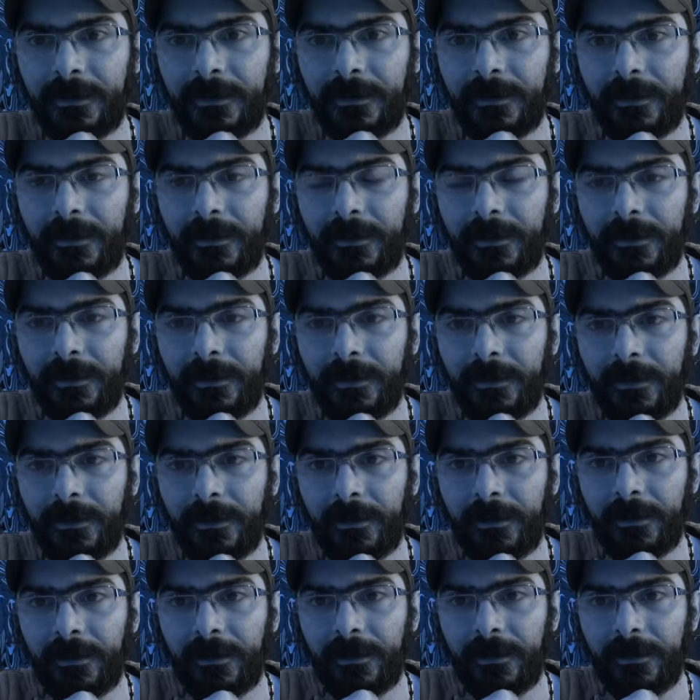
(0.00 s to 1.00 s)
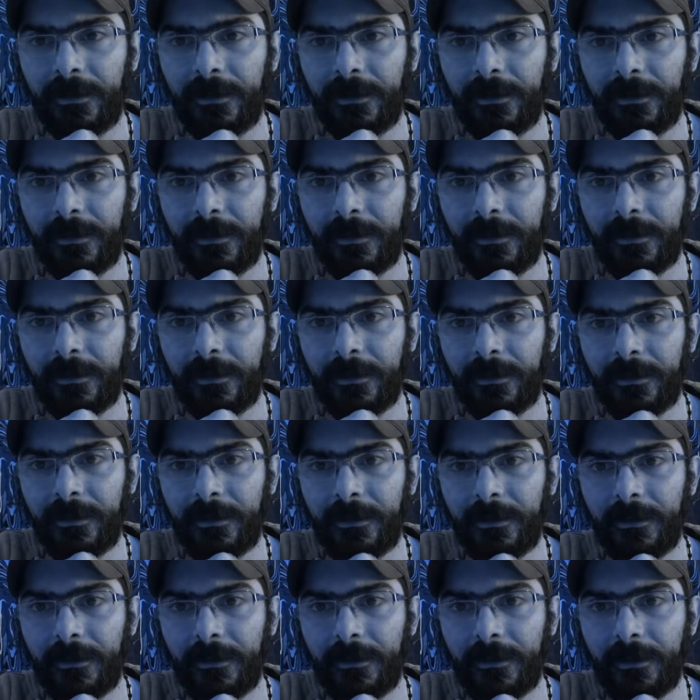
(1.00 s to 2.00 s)

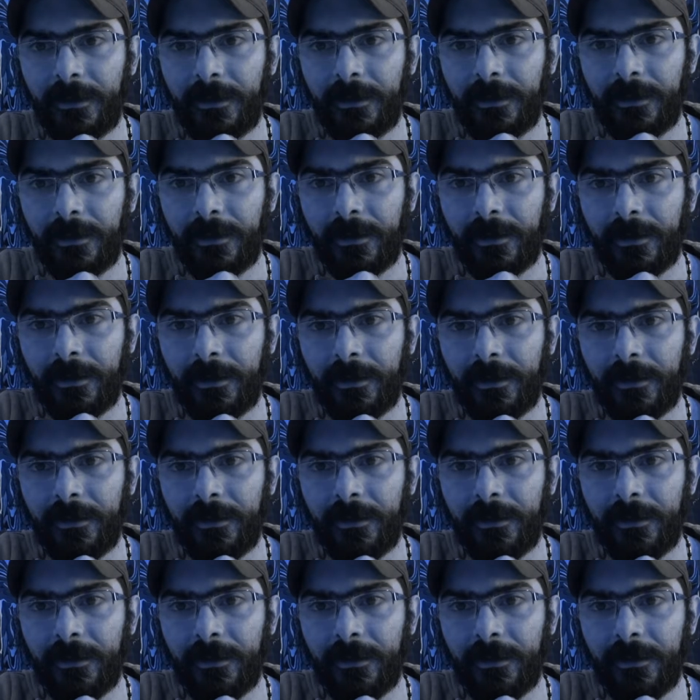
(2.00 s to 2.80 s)
(no one is talking)